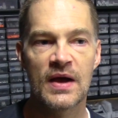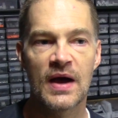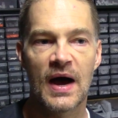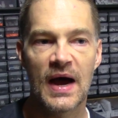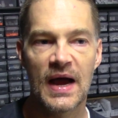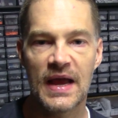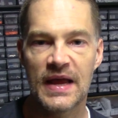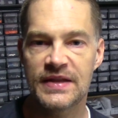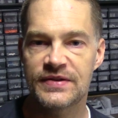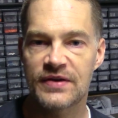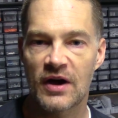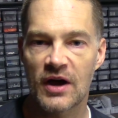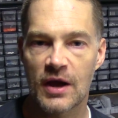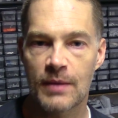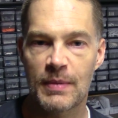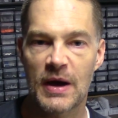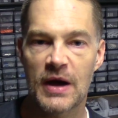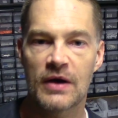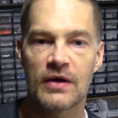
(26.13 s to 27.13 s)
I talk
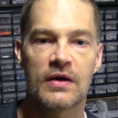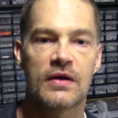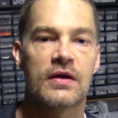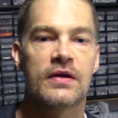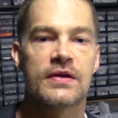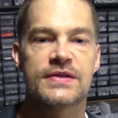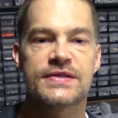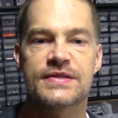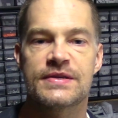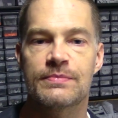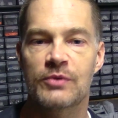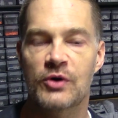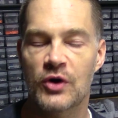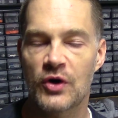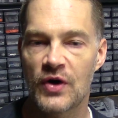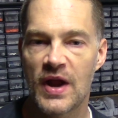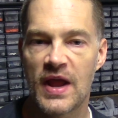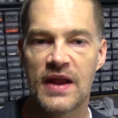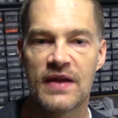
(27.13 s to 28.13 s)
about some
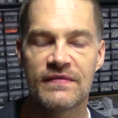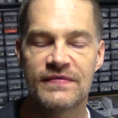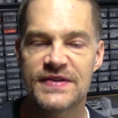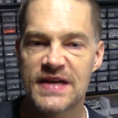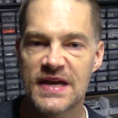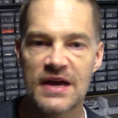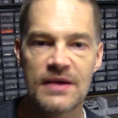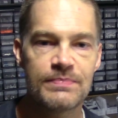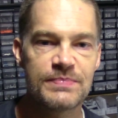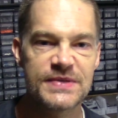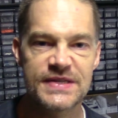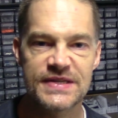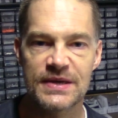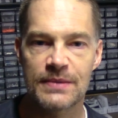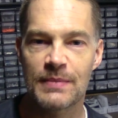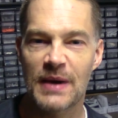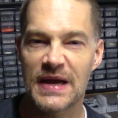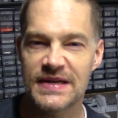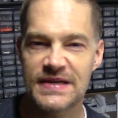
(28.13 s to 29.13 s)
creative tips,
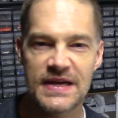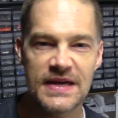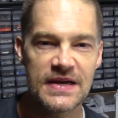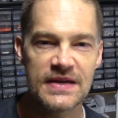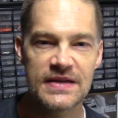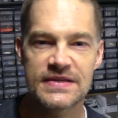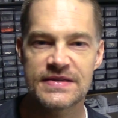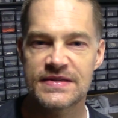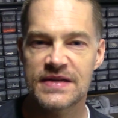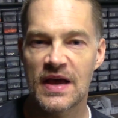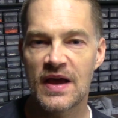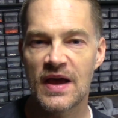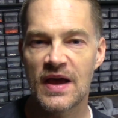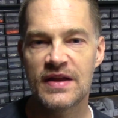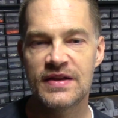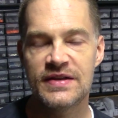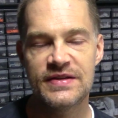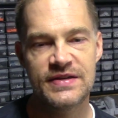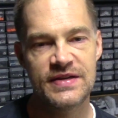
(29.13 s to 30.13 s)
some ideas,
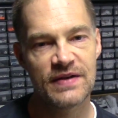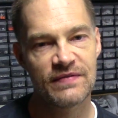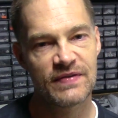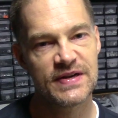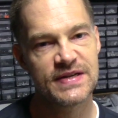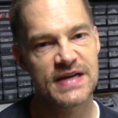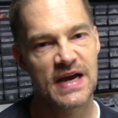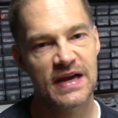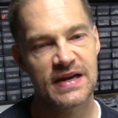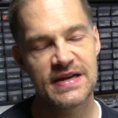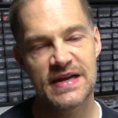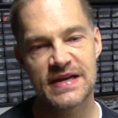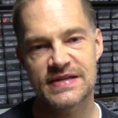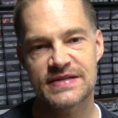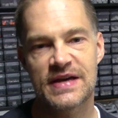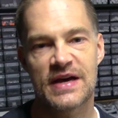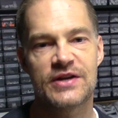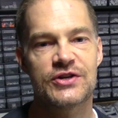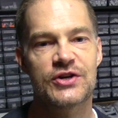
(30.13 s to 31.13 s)
different
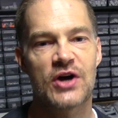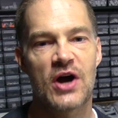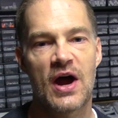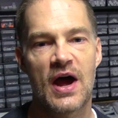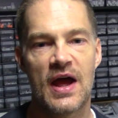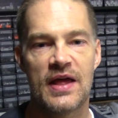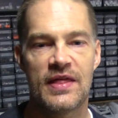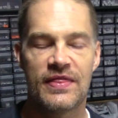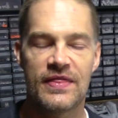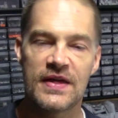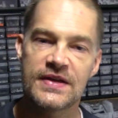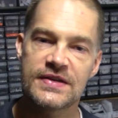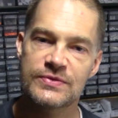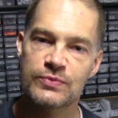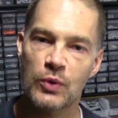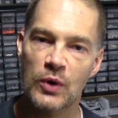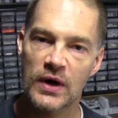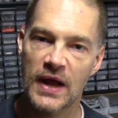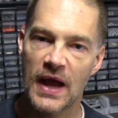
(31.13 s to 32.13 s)
techniques I try,
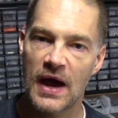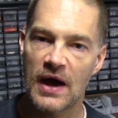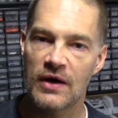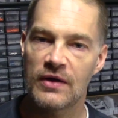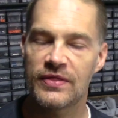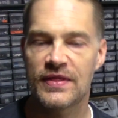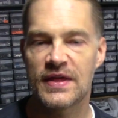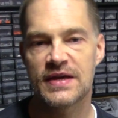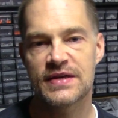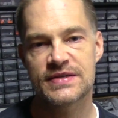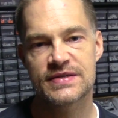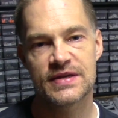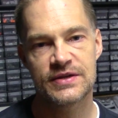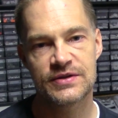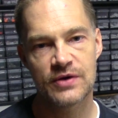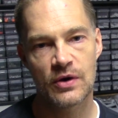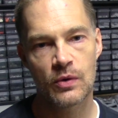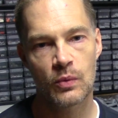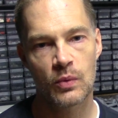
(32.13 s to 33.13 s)
things work out, things
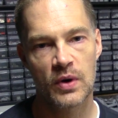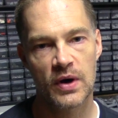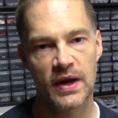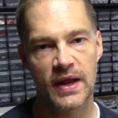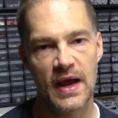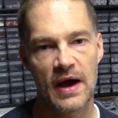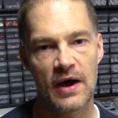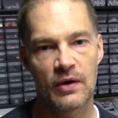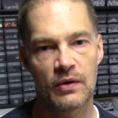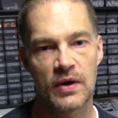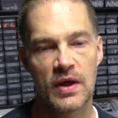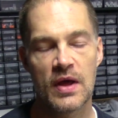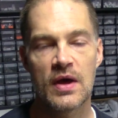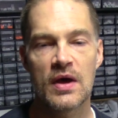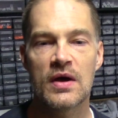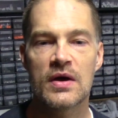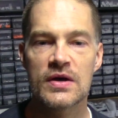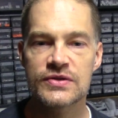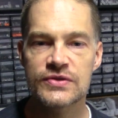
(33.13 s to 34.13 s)
that don't work out.
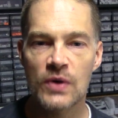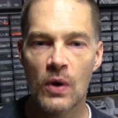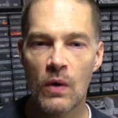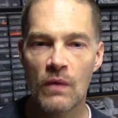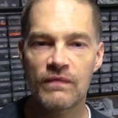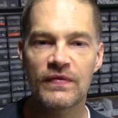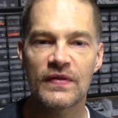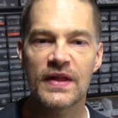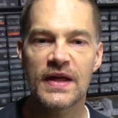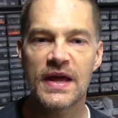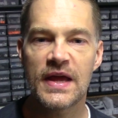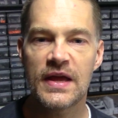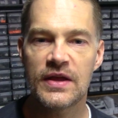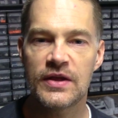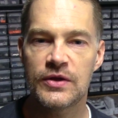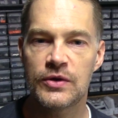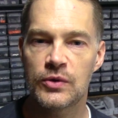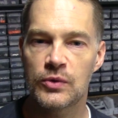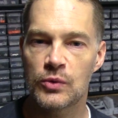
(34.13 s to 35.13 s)
So hopefully
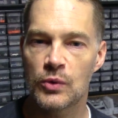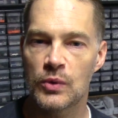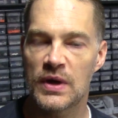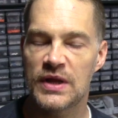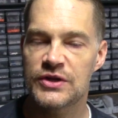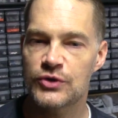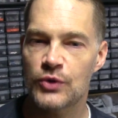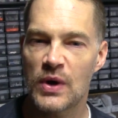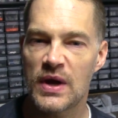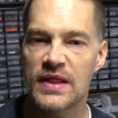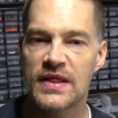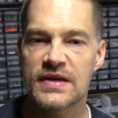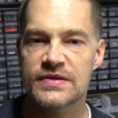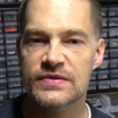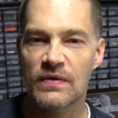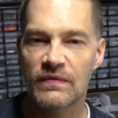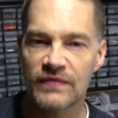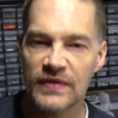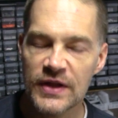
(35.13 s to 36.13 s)
you enjoy
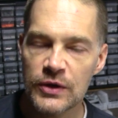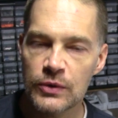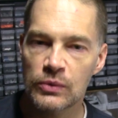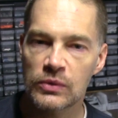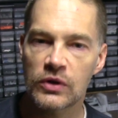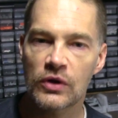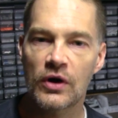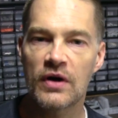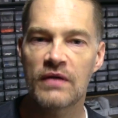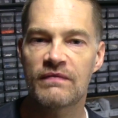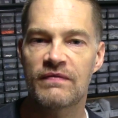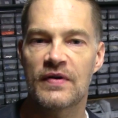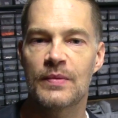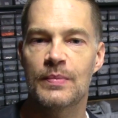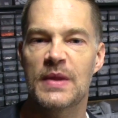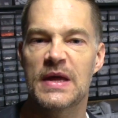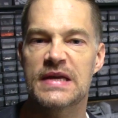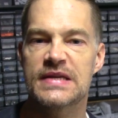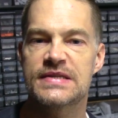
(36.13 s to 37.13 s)
this, hopefully you learn
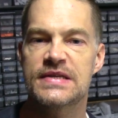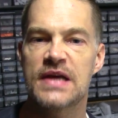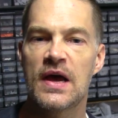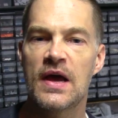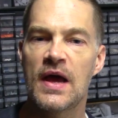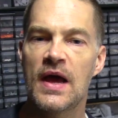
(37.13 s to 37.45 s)
from this.